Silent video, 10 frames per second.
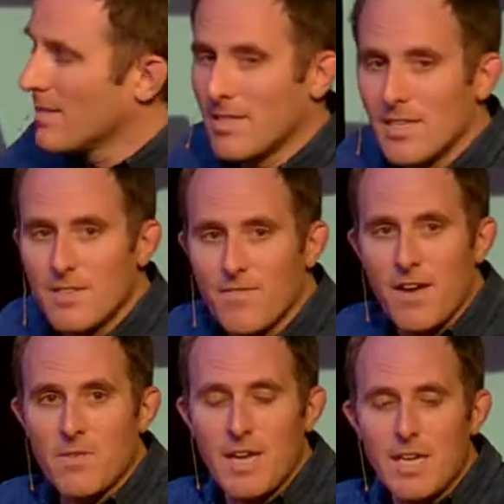is the
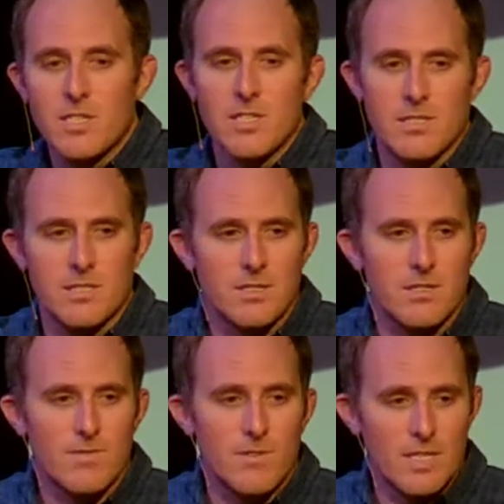foundation
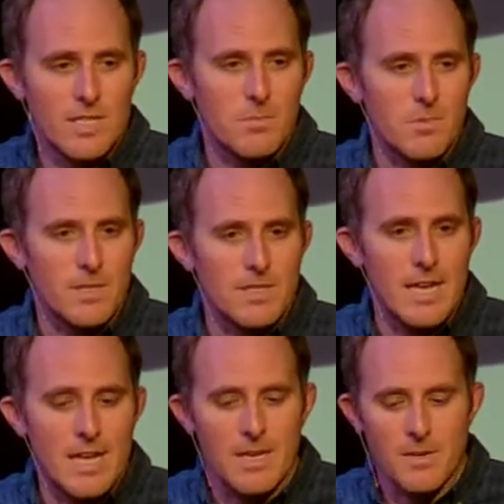for discipline,
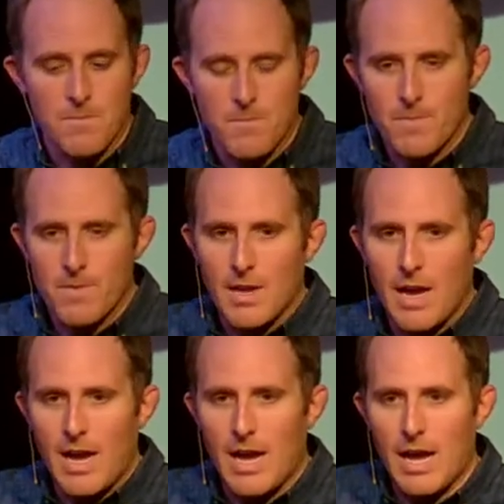saying,
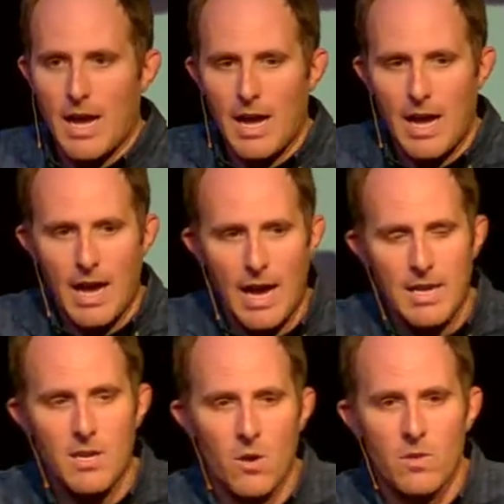I
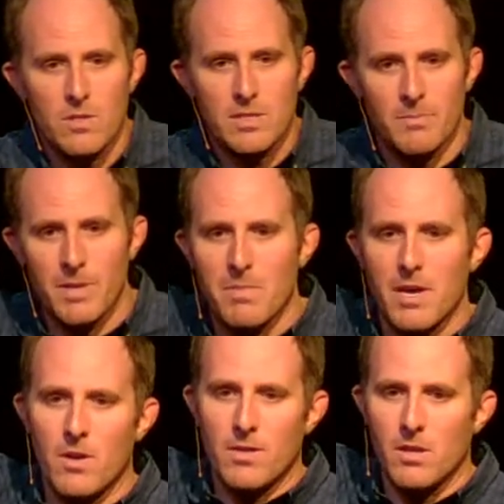know there's something
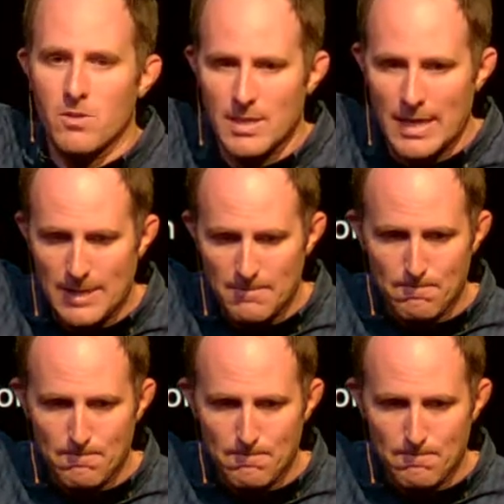better on the other side.